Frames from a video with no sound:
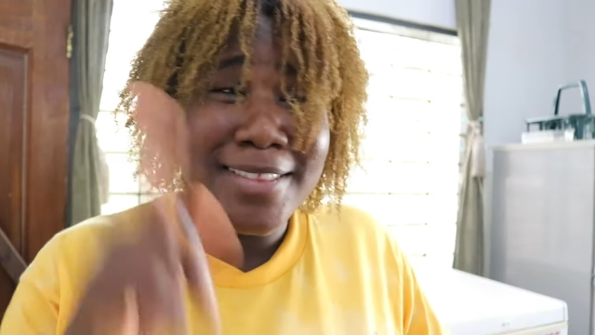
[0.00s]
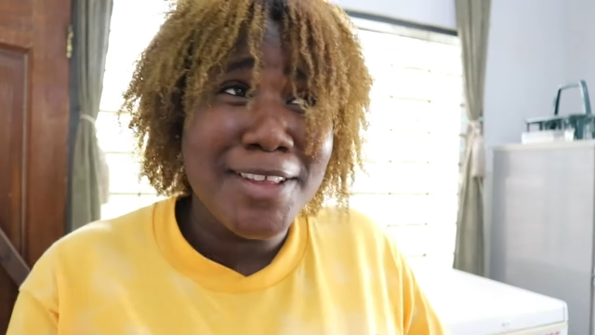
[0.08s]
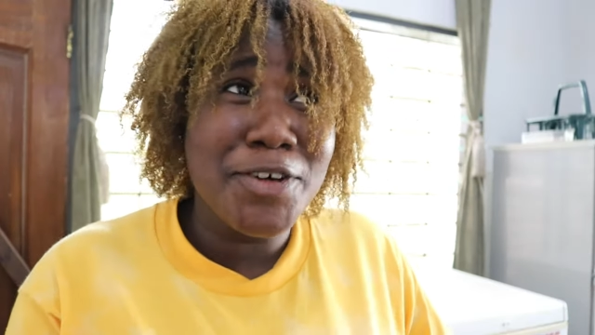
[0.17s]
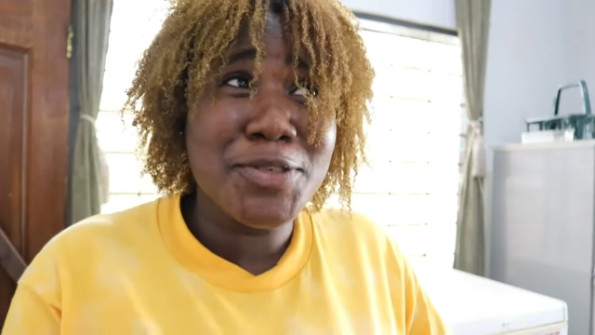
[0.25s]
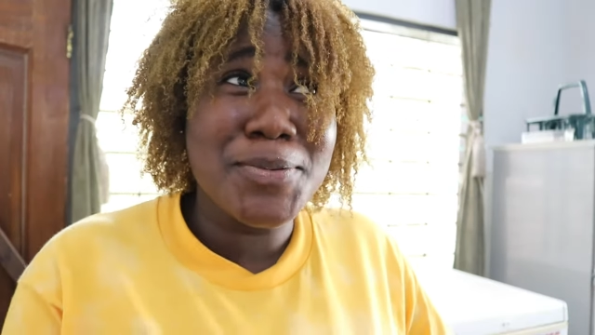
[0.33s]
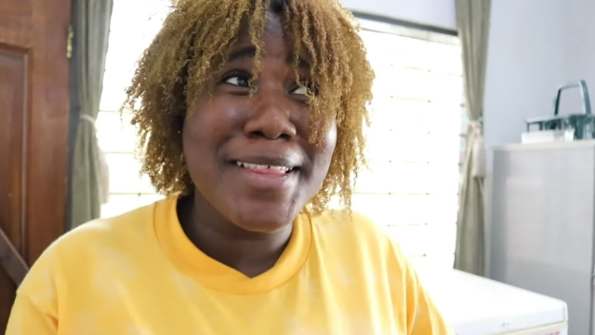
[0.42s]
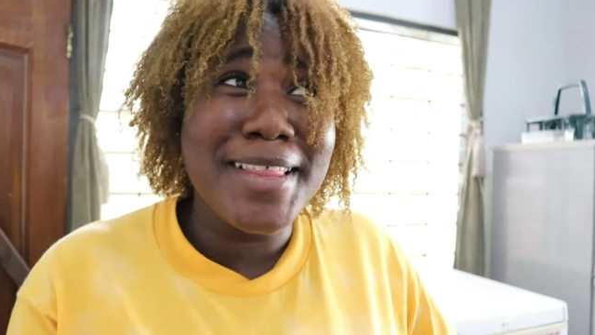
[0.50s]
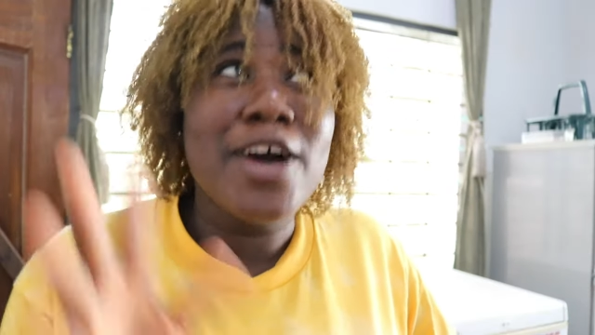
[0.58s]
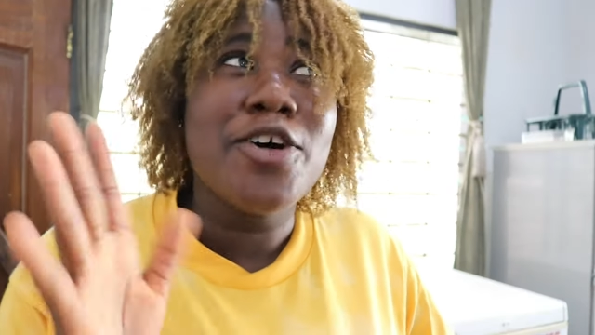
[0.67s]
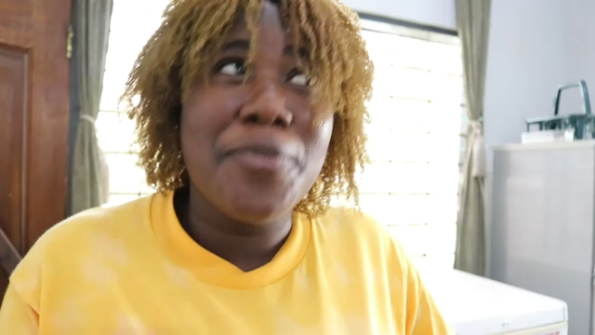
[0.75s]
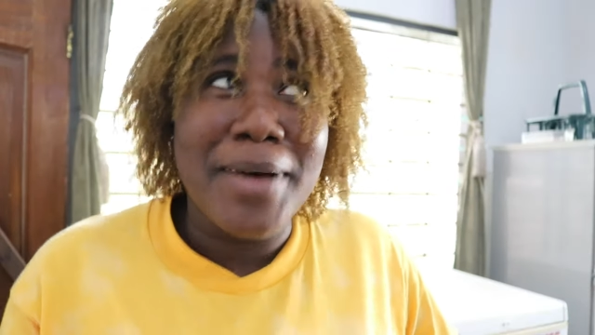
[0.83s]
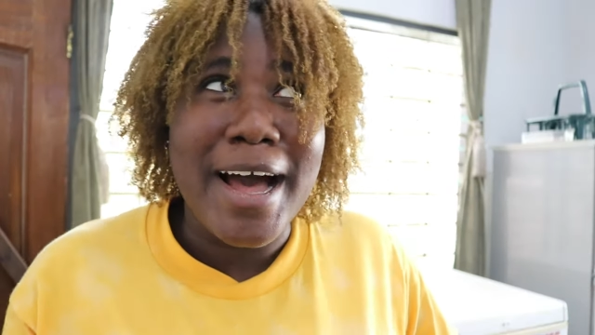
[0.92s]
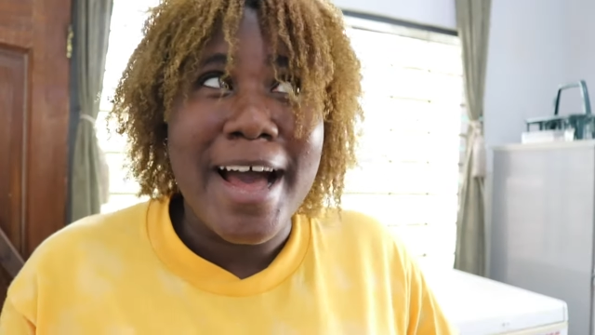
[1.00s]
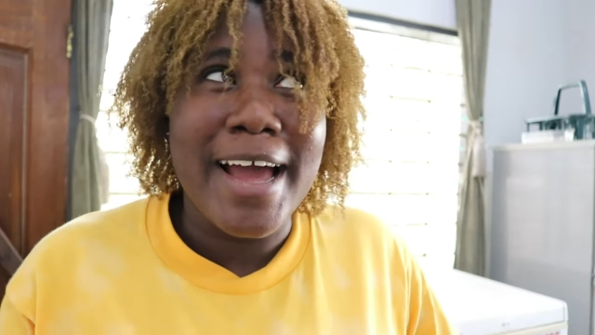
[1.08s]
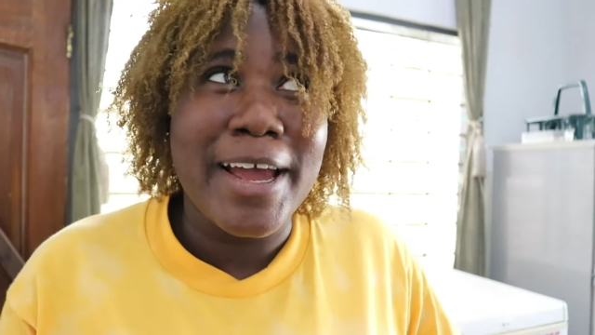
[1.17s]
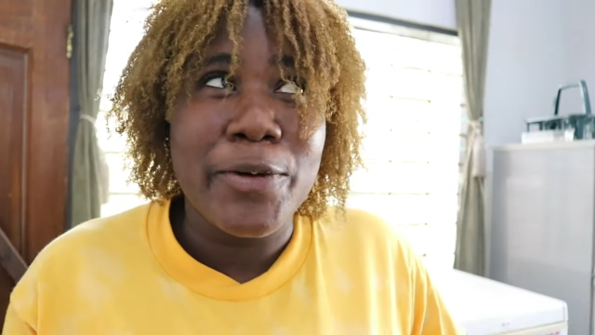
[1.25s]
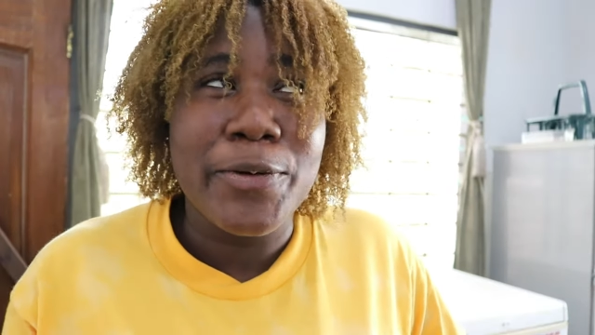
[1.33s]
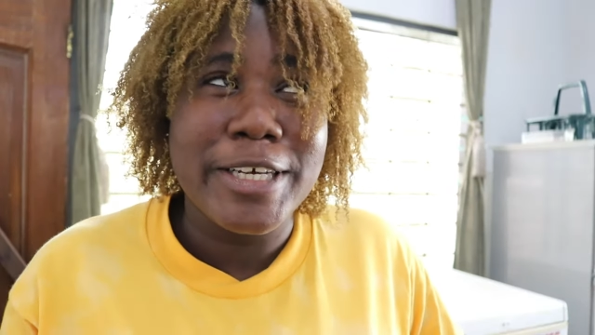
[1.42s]
there was one that caught my
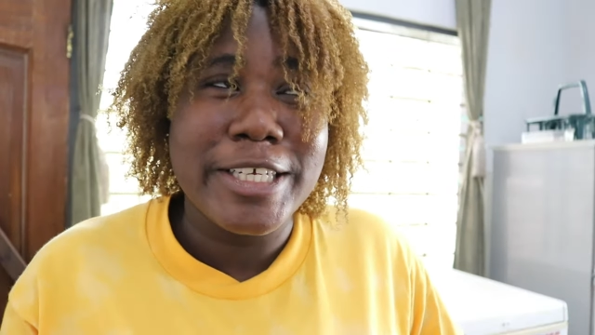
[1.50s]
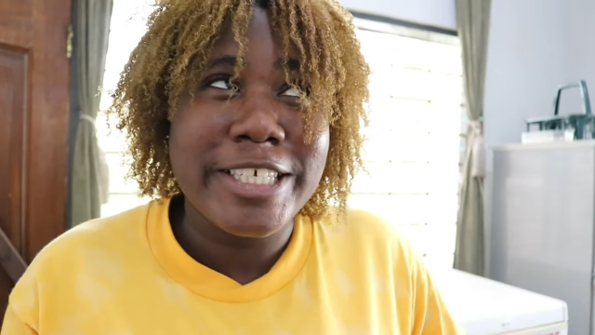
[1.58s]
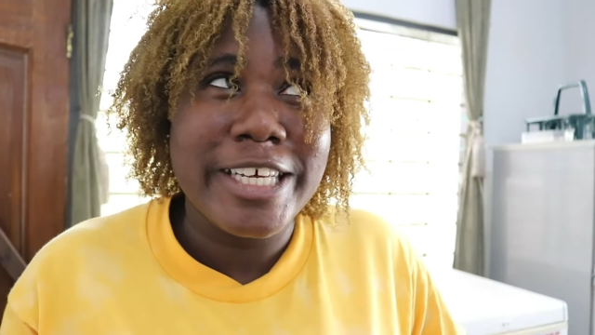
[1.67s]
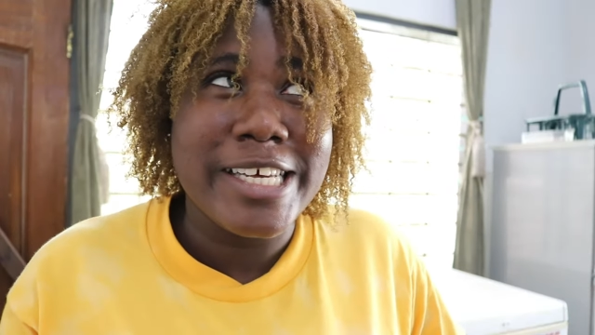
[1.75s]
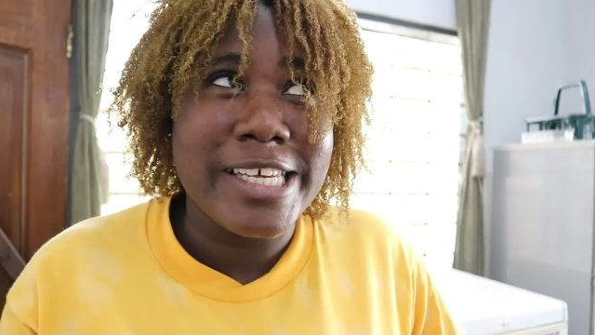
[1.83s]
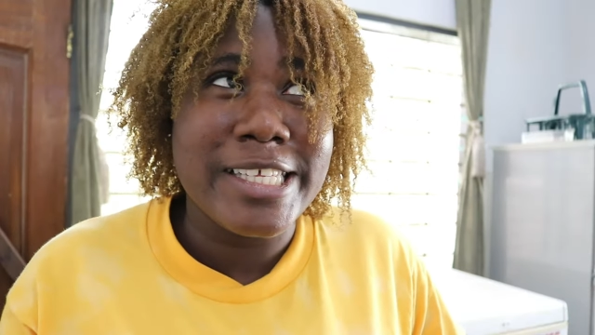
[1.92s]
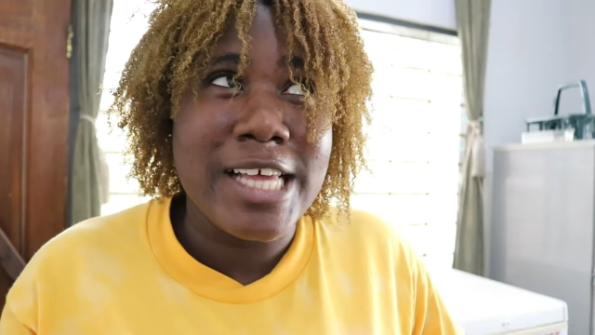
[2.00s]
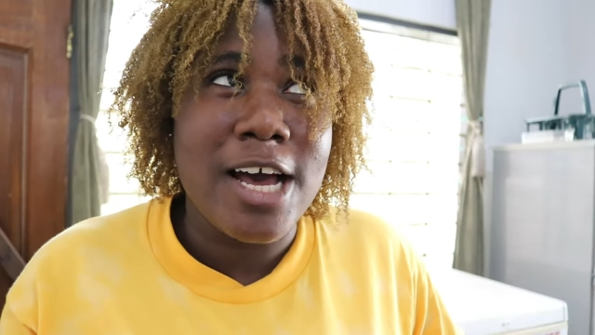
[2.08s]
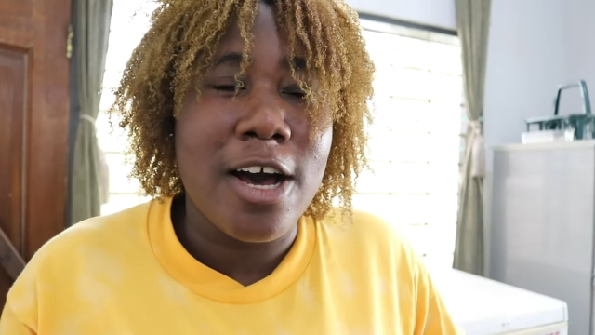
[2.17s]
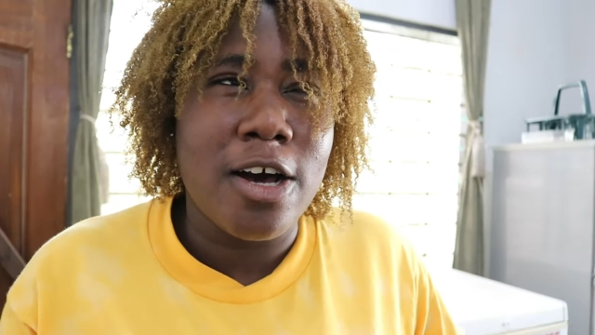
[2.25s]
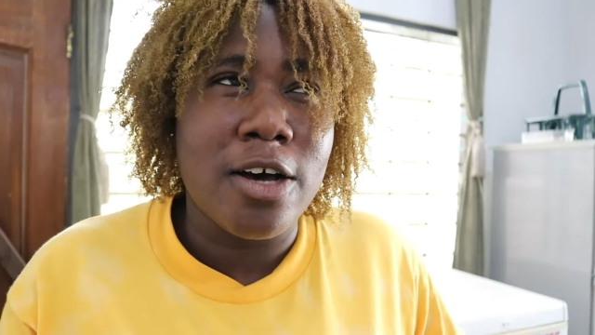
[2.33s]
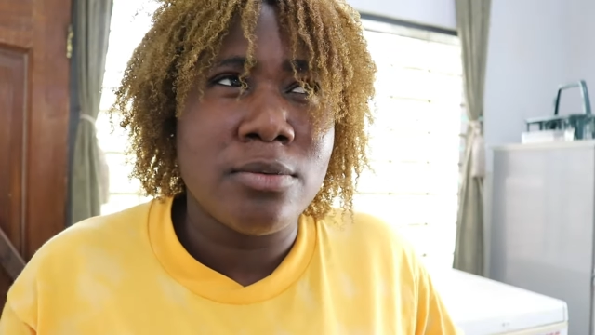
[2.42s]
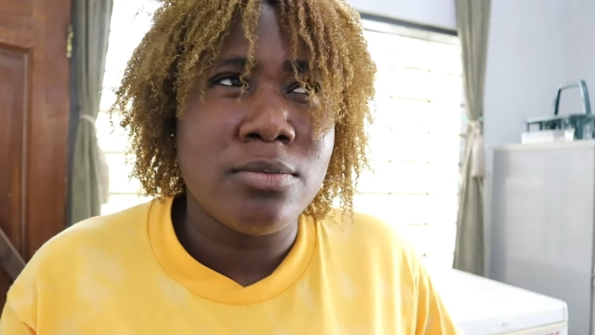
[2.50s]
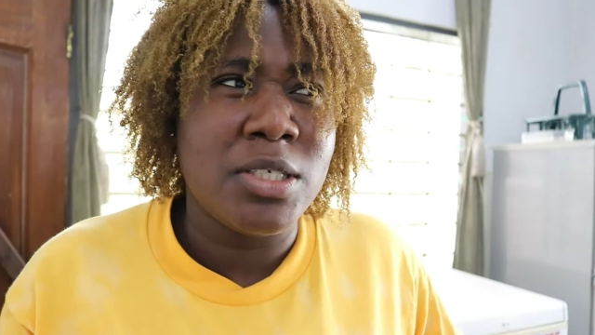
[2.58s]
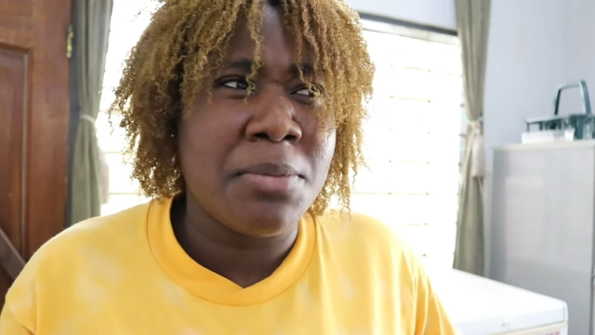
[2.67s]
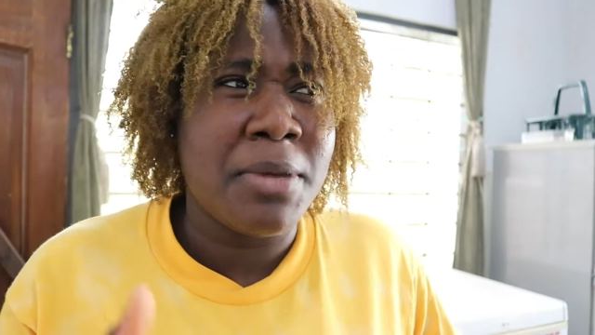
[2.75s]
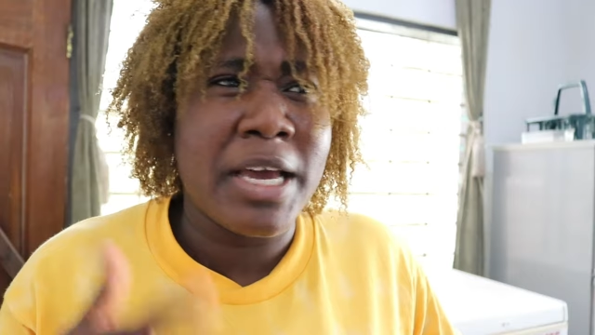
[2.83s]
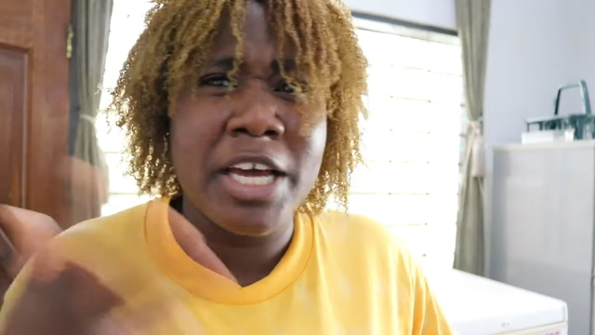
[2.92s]
eye, which is a
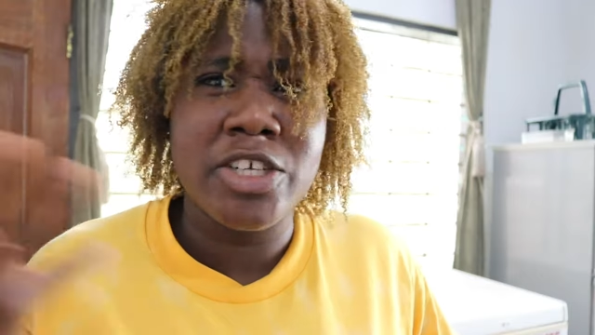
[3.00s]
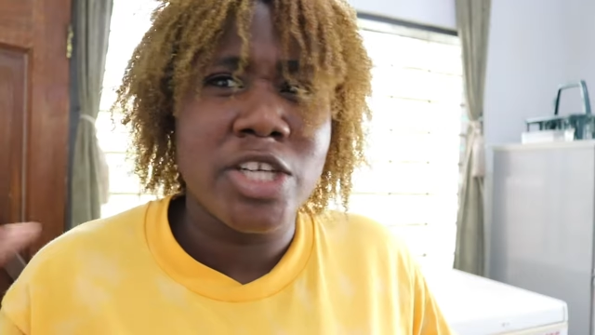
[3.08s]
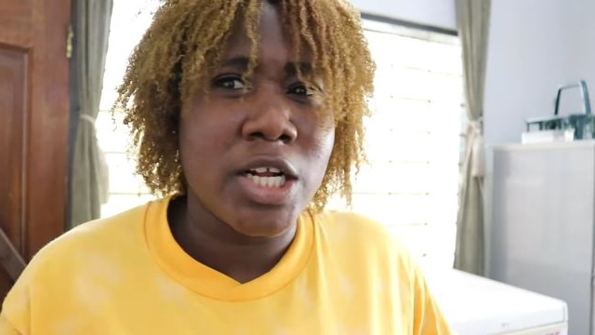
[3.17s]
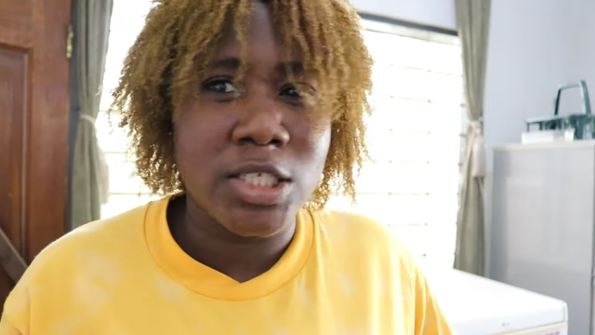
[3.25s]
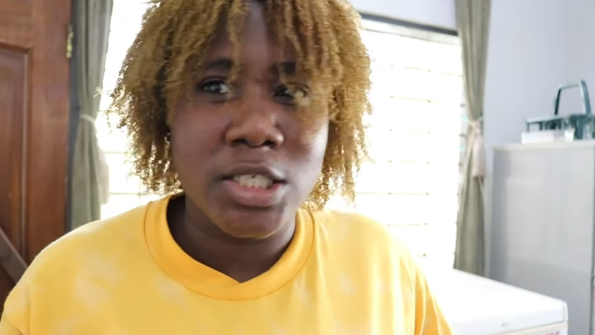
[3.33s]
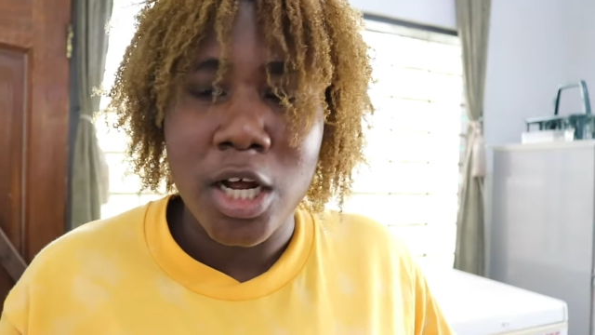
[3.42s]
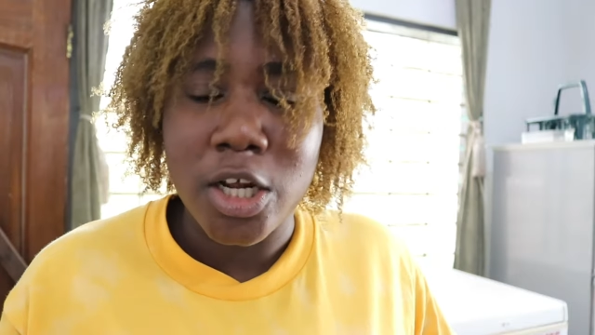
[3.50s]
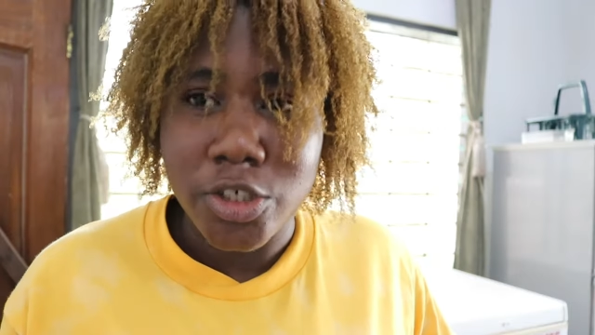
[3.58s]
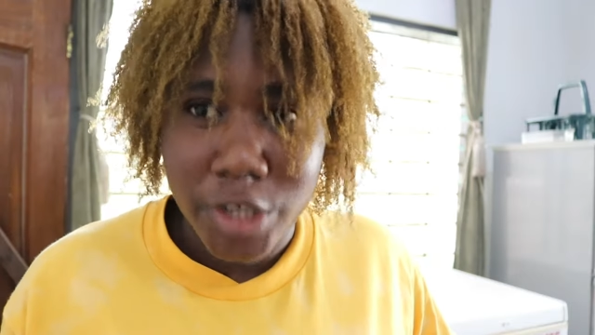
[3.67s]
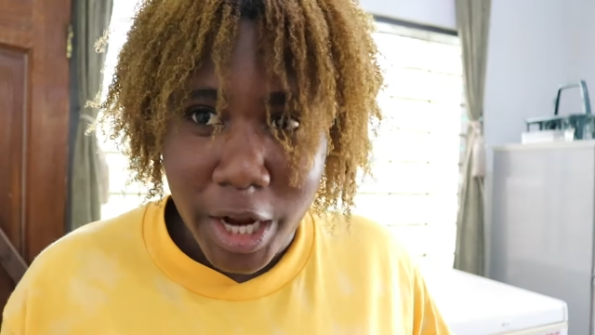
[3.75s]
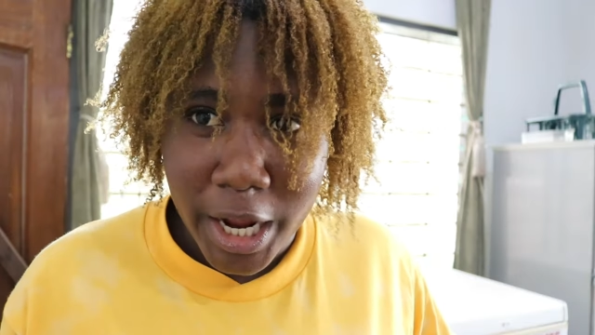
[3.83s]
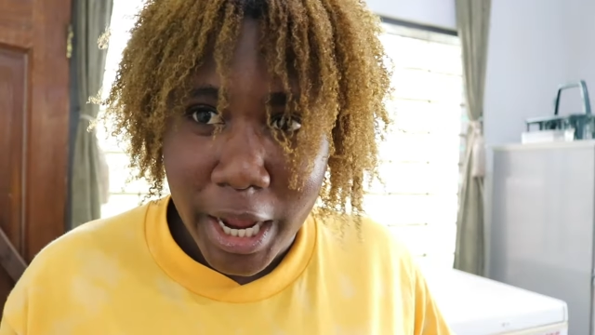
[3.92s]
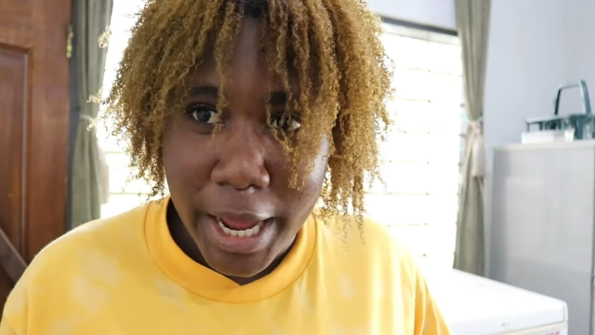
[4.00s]
Jamaican traditional drink,